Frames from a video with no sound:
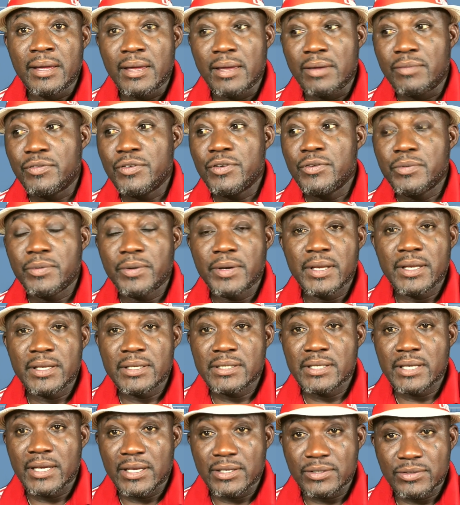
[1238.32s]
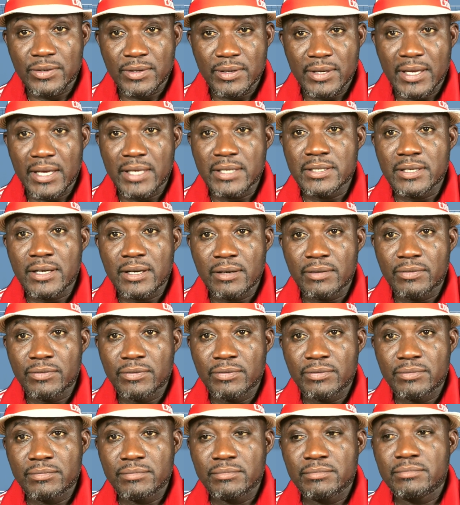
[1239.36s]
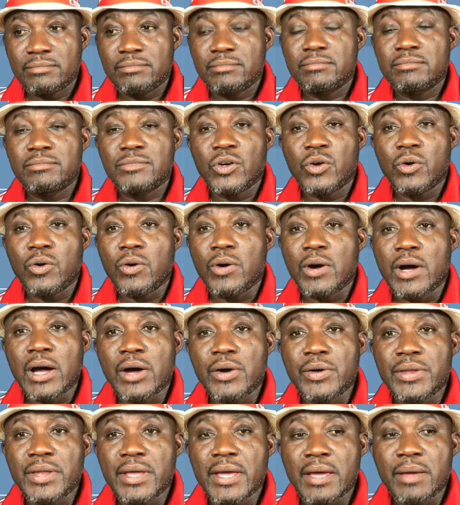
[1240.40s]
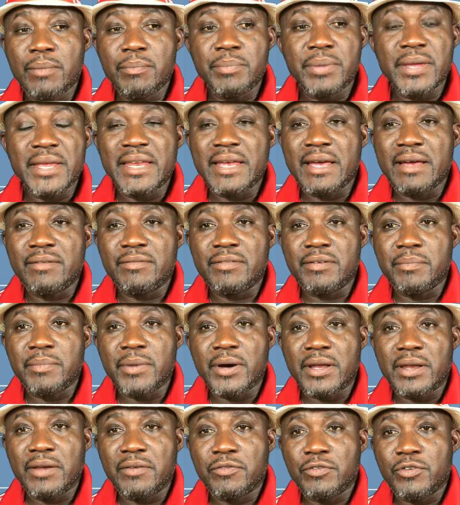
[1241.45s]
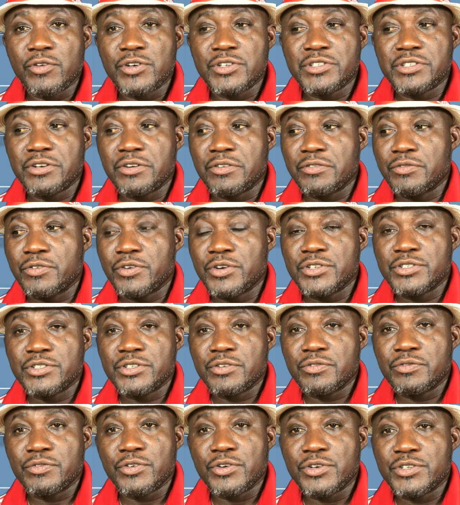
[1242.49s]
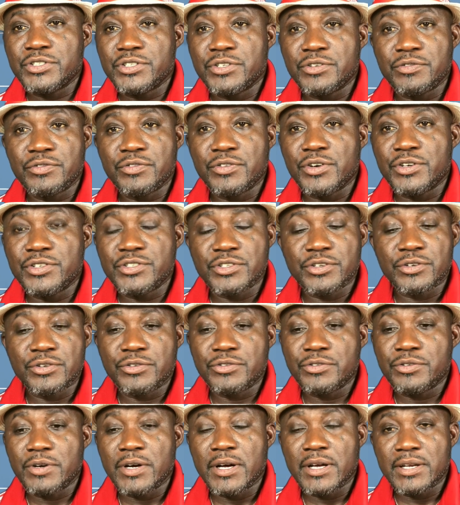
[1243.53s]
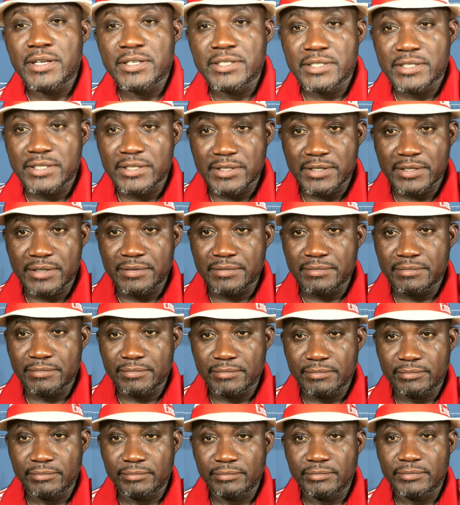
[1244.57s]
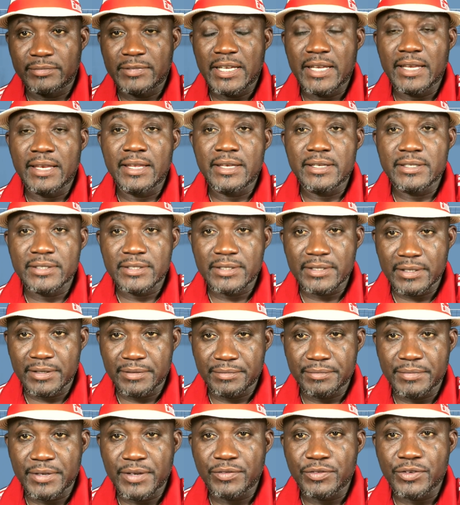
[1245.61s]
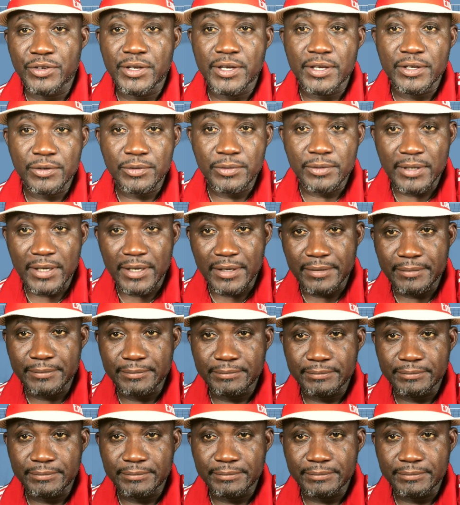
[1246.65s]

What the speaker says: if you really say it's not that tough, go out there, beat everybody 4-0, 4-0, 4-0, 4-0 throughout the season, and let's see if you can do that,